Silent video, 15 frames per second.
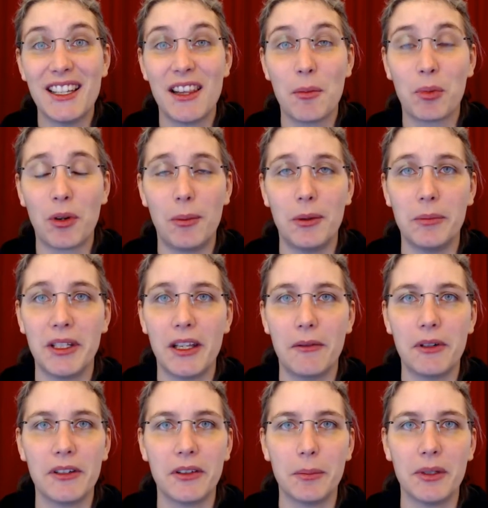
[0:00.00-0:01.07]
the problem here
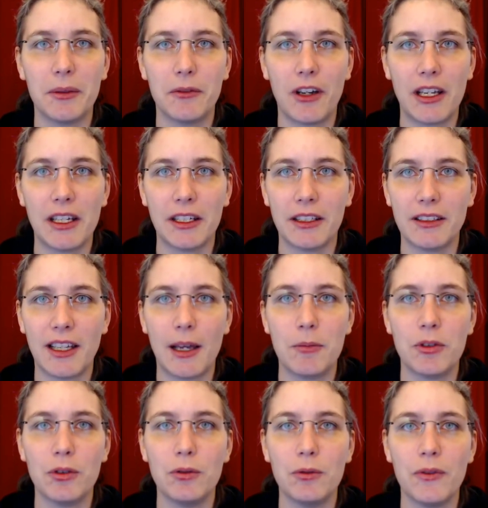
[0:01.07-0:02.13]
is a bit finding the time
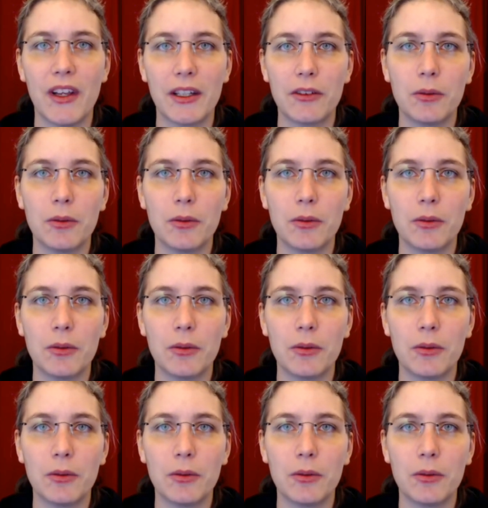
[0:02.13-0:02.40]
to do that.